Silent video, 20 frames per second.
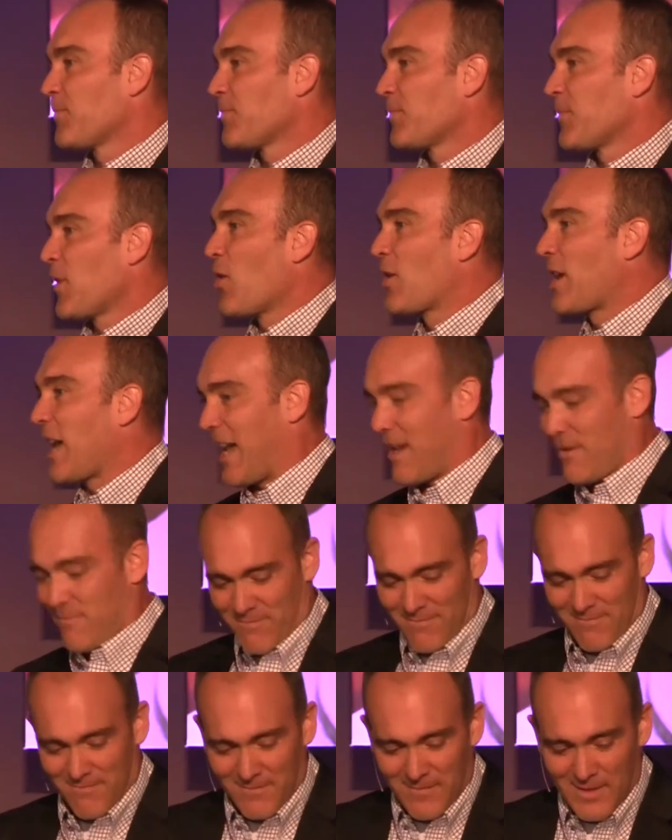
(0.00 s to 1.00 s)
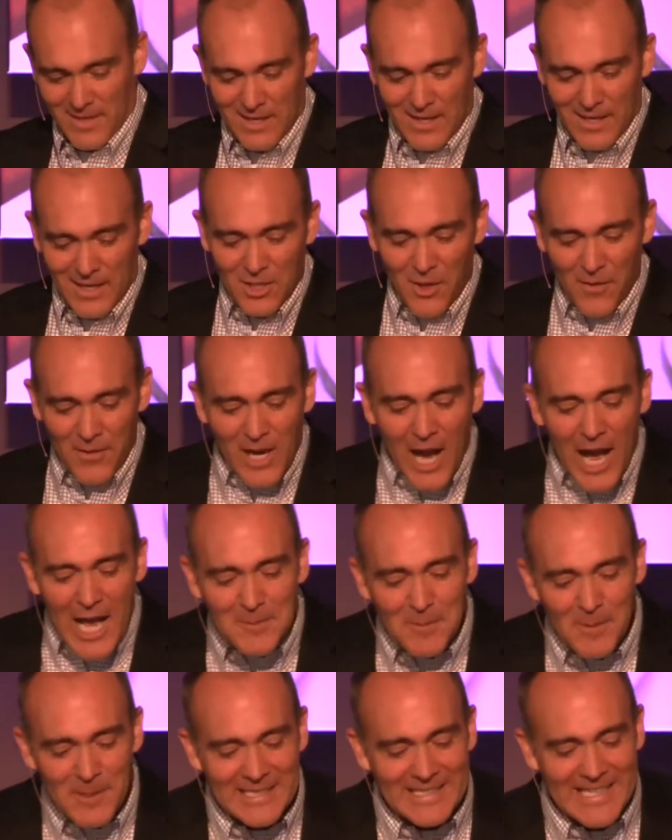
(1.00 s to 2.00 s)
Okay, so the
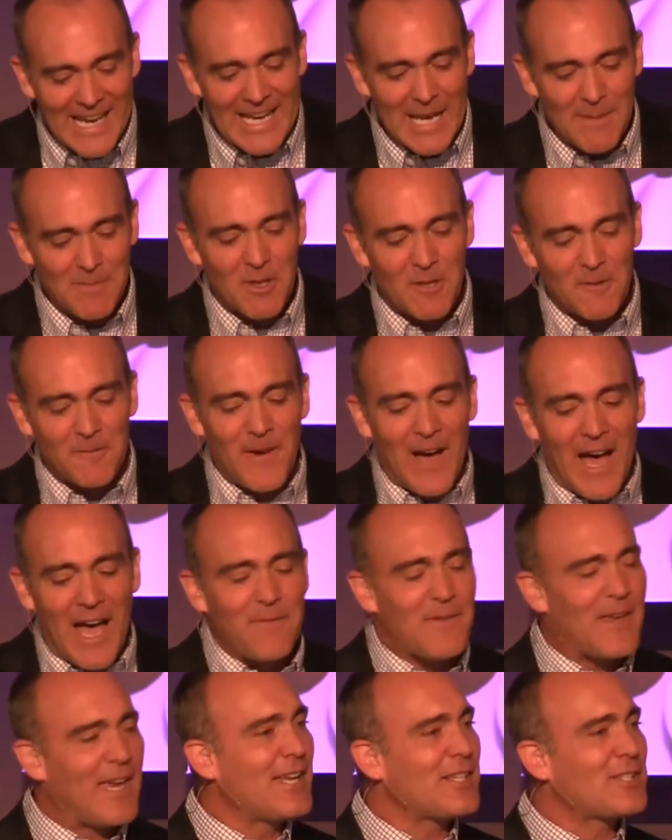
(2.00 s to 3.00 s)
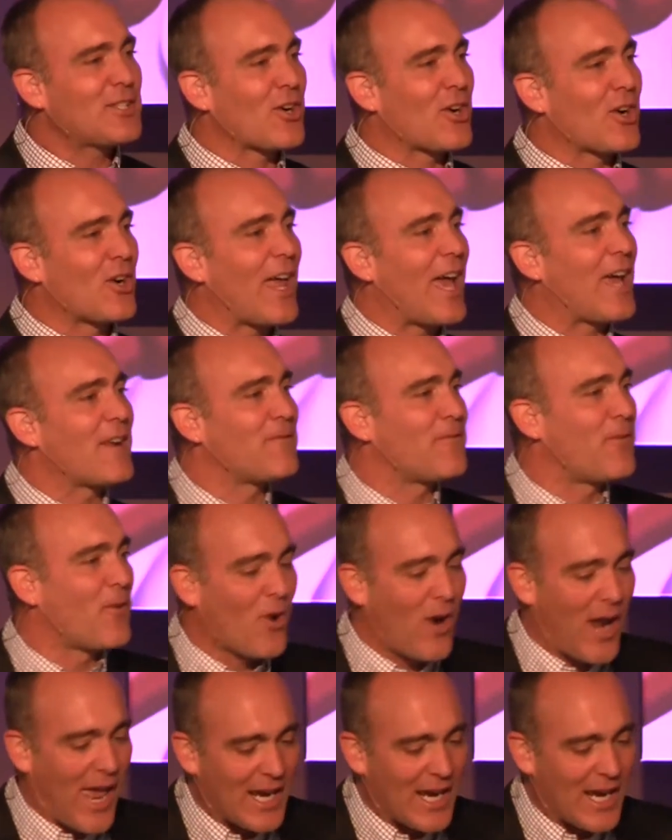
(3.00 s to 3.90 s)
Gospels stand up to the five internal and four